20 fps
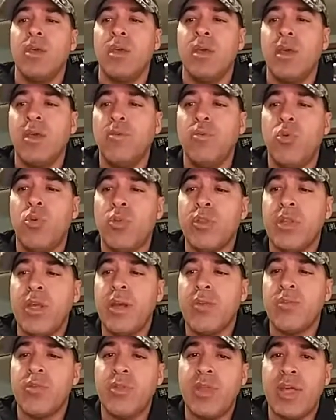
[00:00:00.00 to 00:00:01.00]
and more than
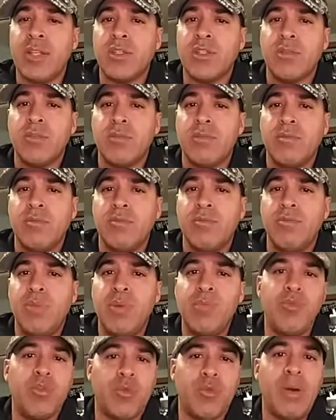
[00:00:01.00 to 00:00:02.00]
ever,
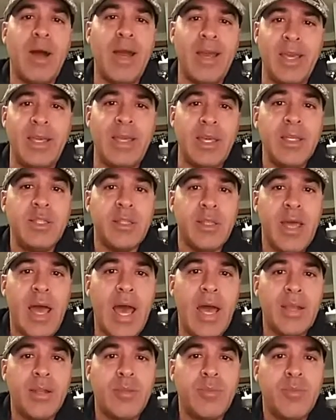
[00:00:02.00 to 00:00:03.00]
people are buying into
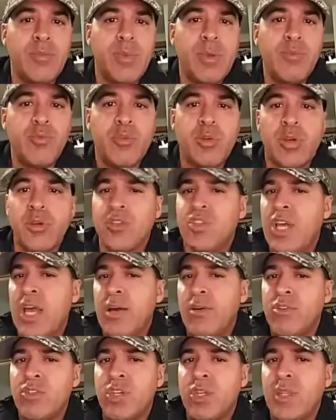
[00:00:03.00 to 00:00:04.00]
that, and people aren't
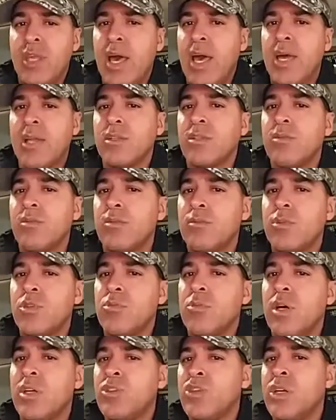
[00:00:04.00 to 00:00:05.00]
challenging that too
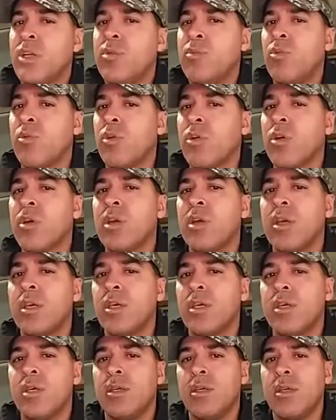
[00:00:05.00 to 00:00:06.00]
much anymore
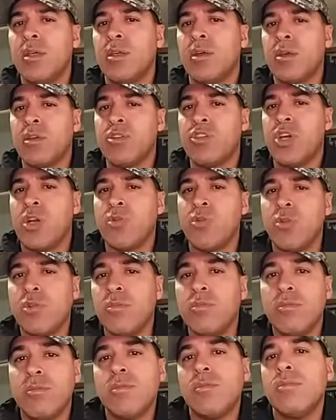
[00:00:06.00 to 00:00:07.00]
in our
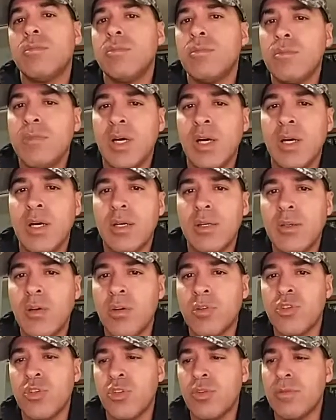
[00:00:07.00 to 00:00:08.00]
general
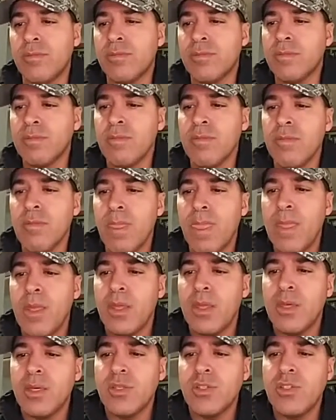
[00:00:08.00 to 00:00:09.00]
culture.
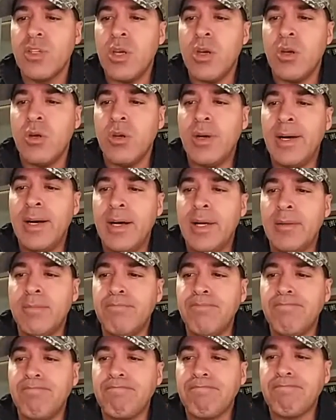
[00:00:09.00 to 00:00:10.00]
So,
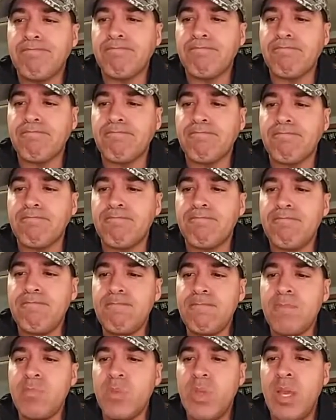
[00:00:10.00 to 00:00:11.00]

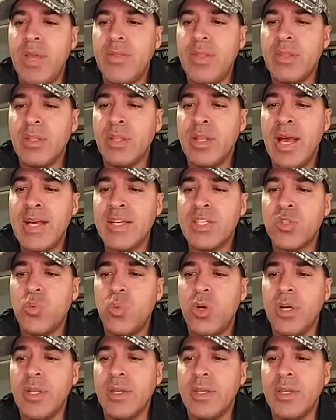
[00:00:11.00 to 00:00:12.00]
and then the last
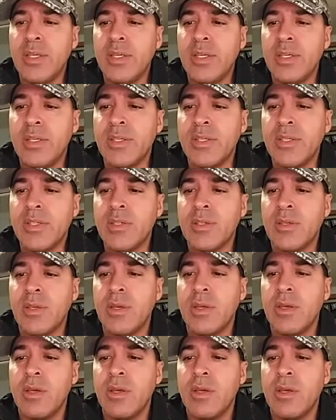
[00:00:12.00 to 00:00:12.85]
one is,